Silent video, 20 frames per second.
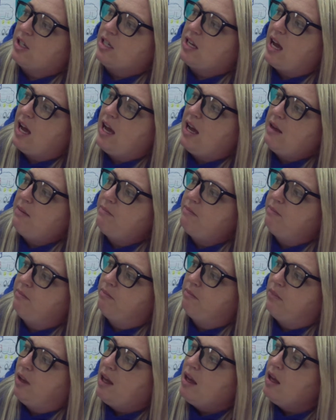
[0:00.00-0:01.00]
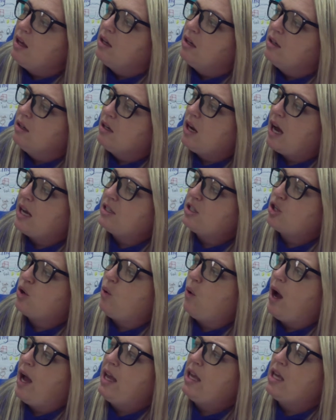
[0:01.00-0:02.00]
time? Not
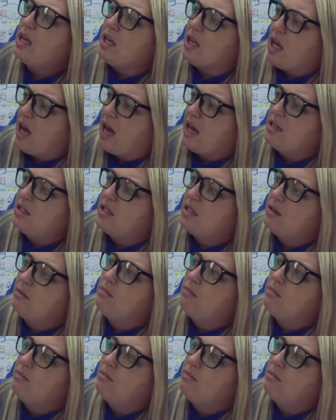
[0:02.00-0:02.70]
quite yet.